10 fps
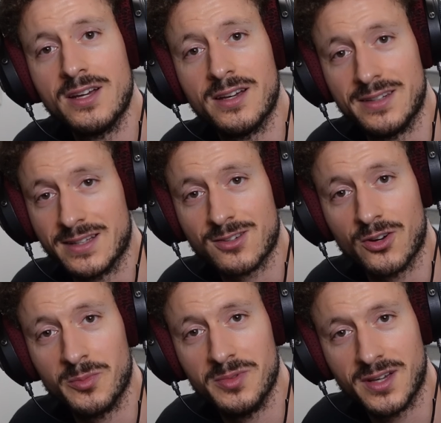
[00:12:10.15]
and that's
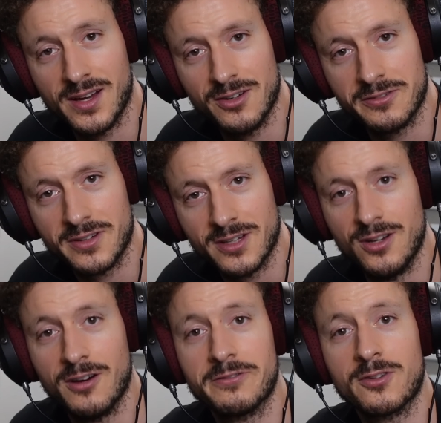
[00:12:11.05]
going to be kind of
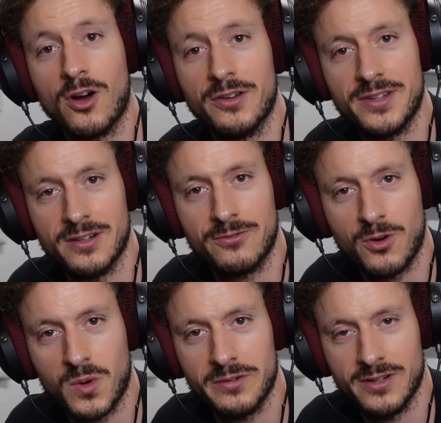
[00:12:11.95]
enough content
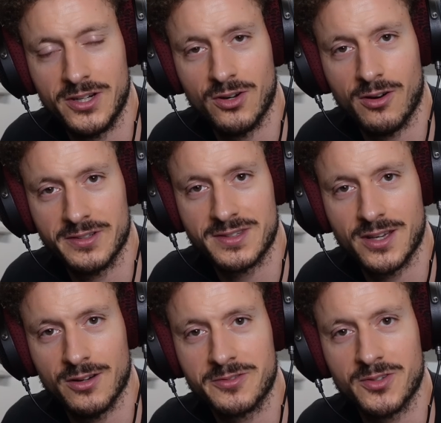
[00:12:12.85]
for one video of itself.